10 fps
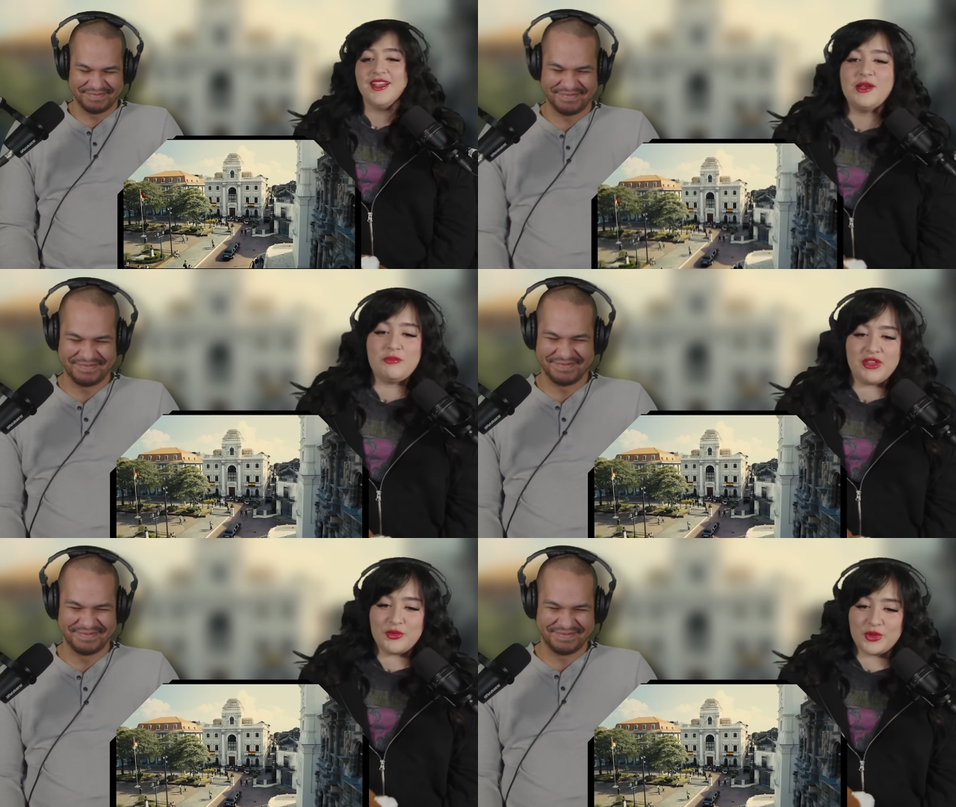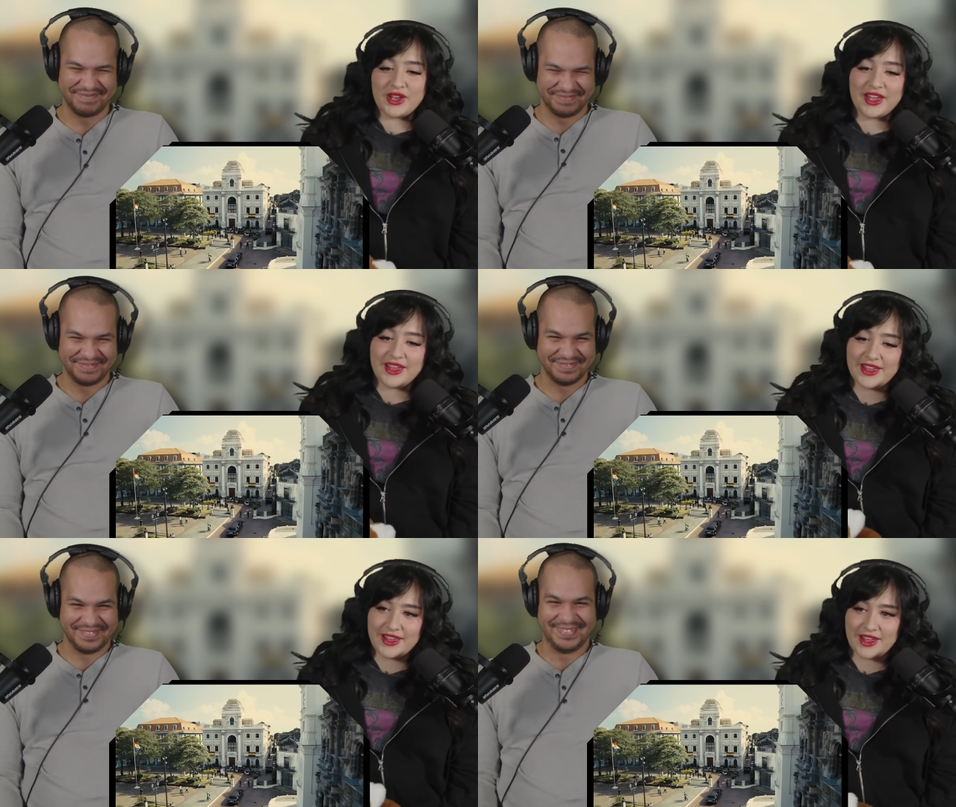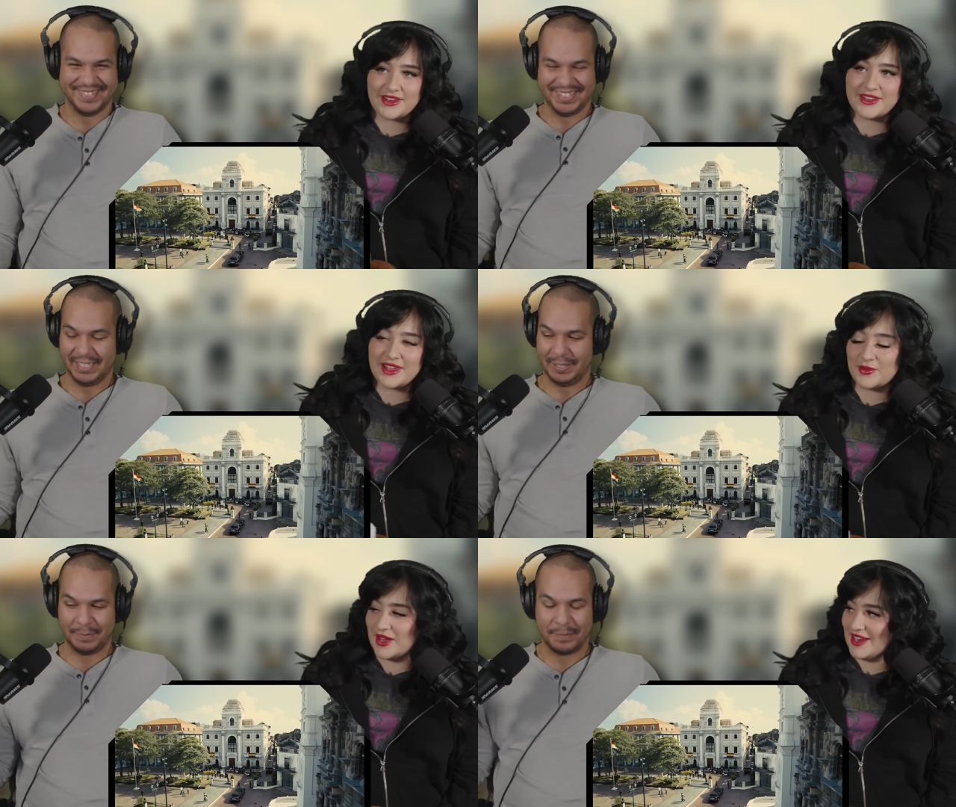Speaker 1: Me when I kind of get
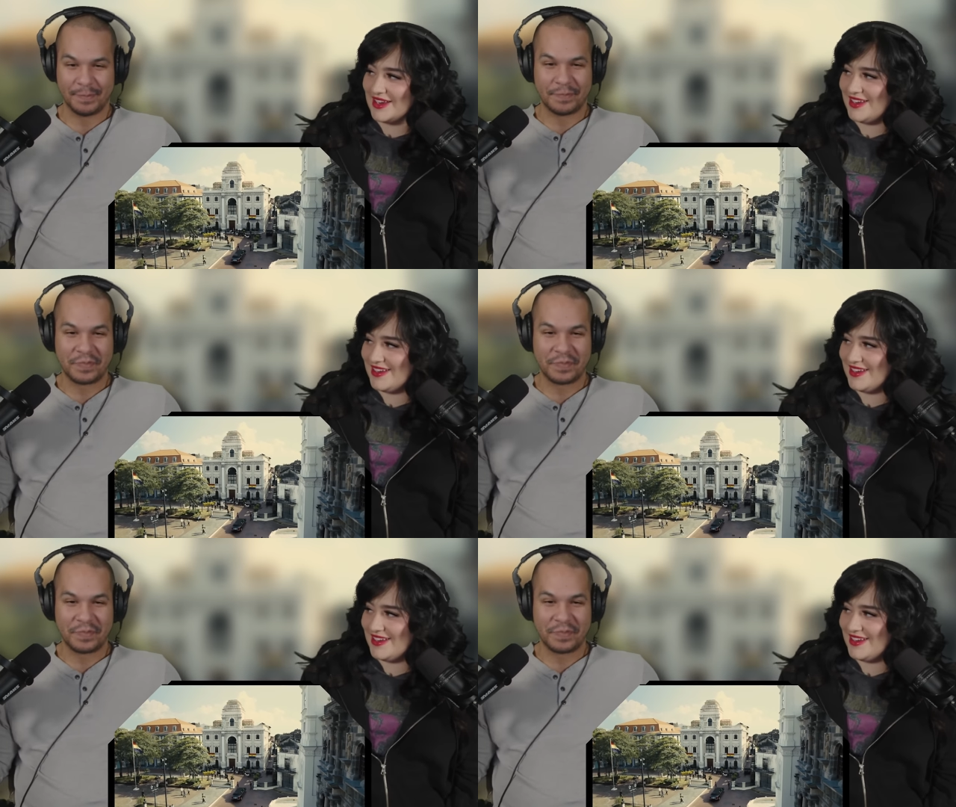ready.